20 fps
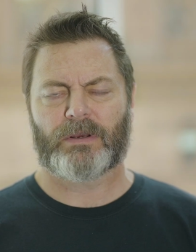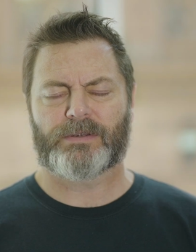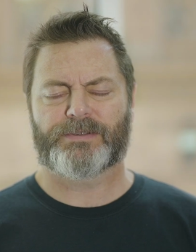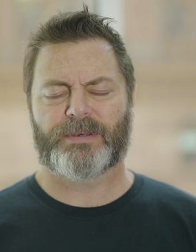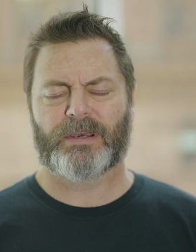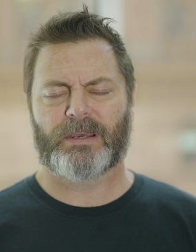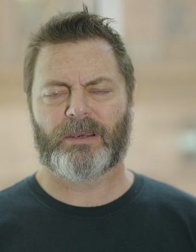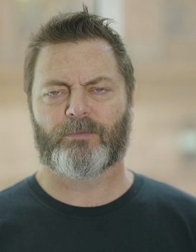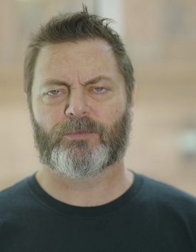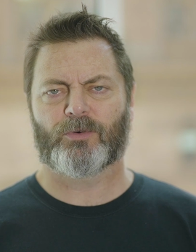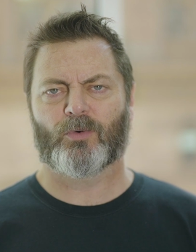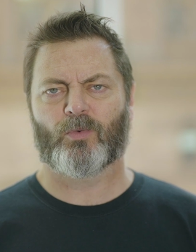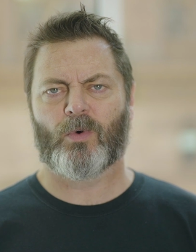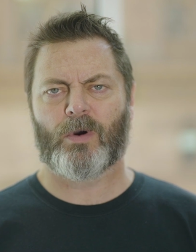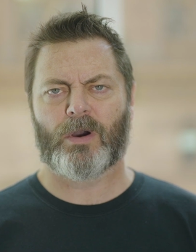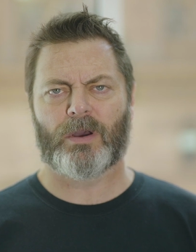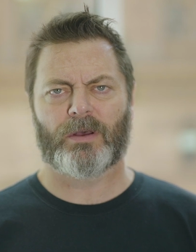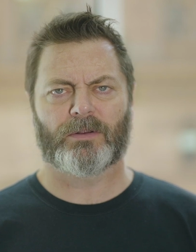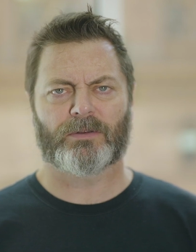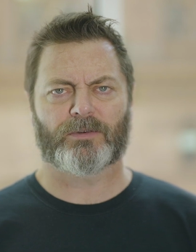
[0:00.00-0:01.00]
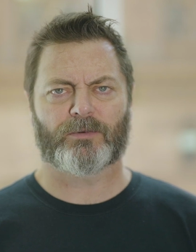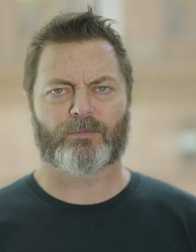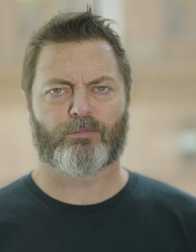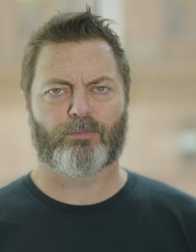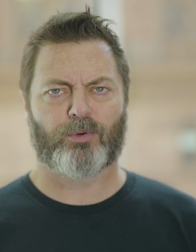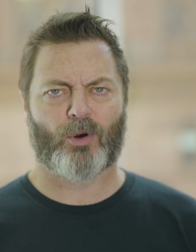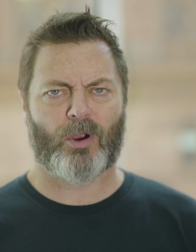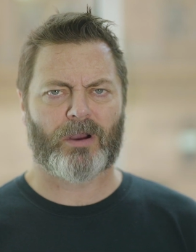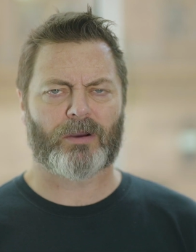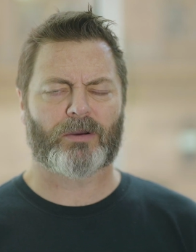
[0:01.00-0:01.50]
I tamed a wild
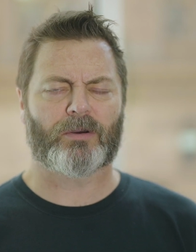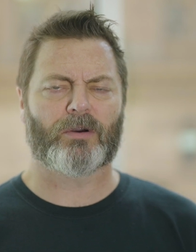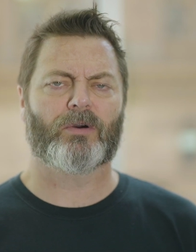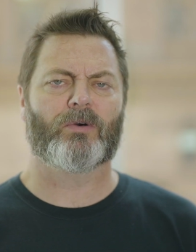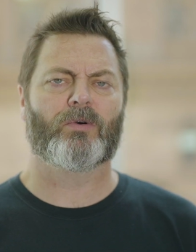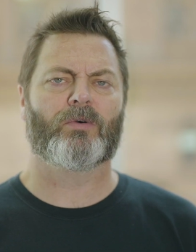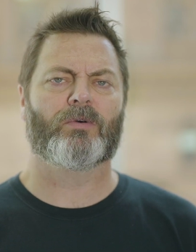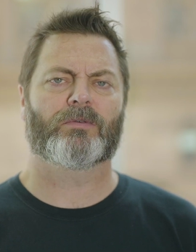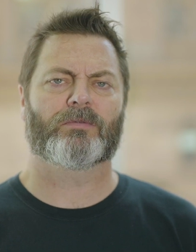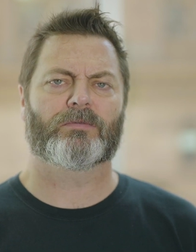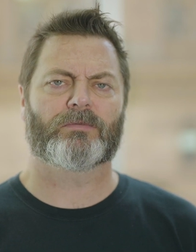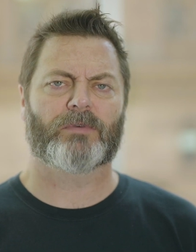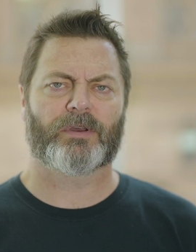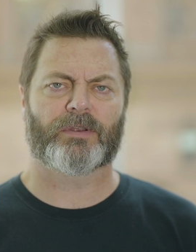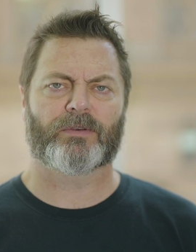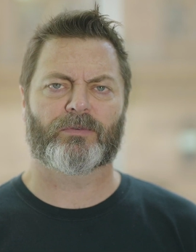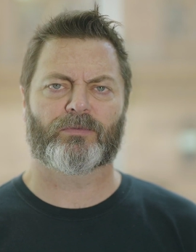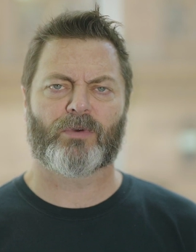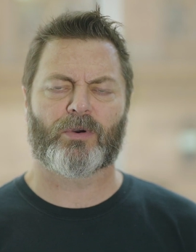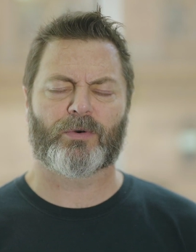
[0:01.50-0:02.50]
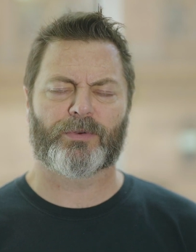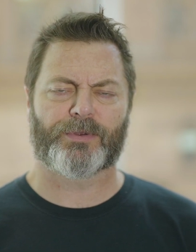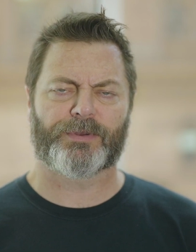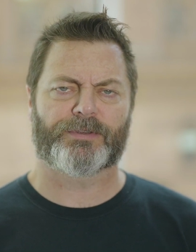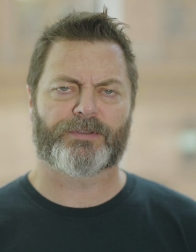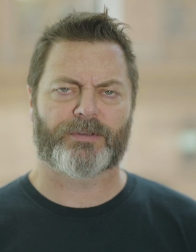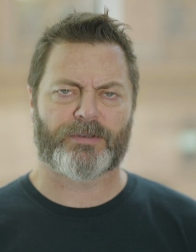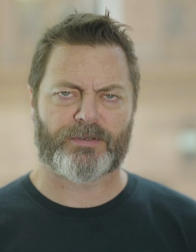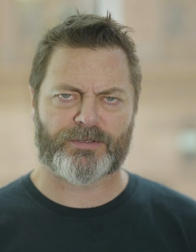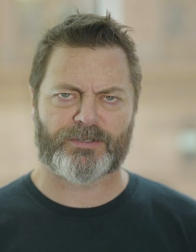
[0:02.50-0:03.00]
Bronco and rode
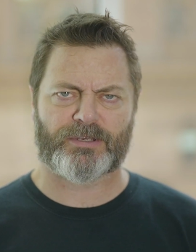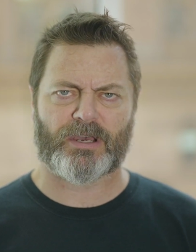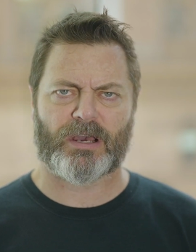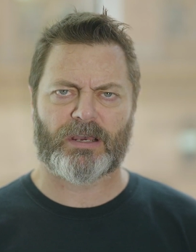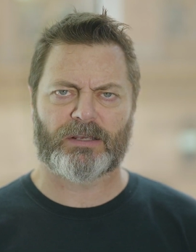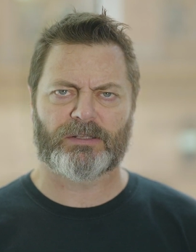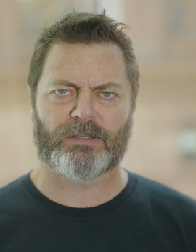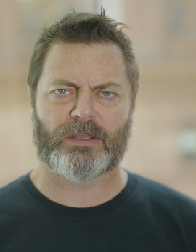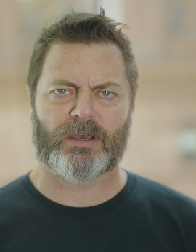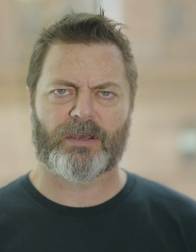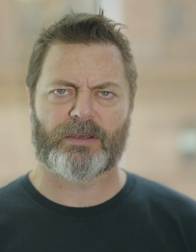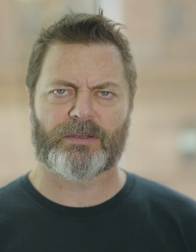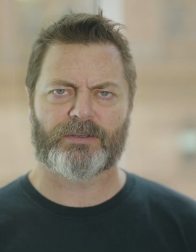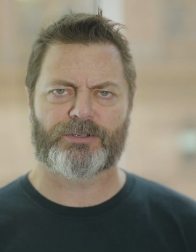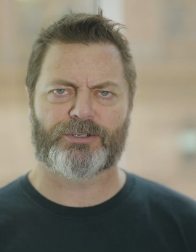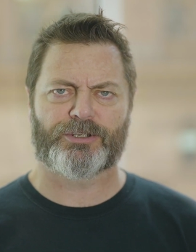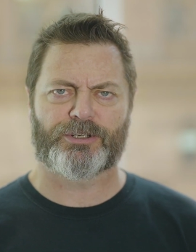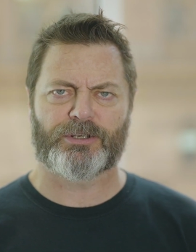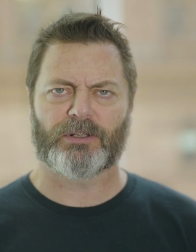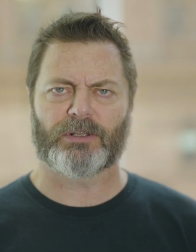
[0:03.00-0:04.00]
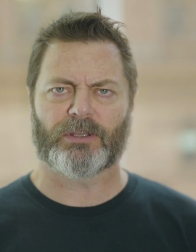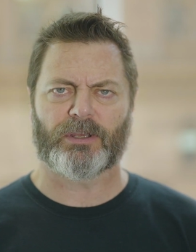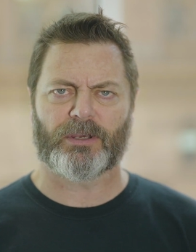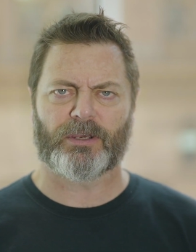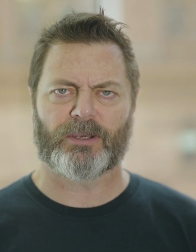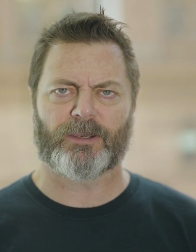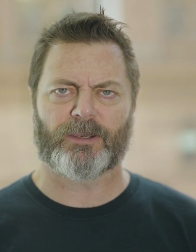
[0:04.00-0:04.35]
it to Skyline Chili.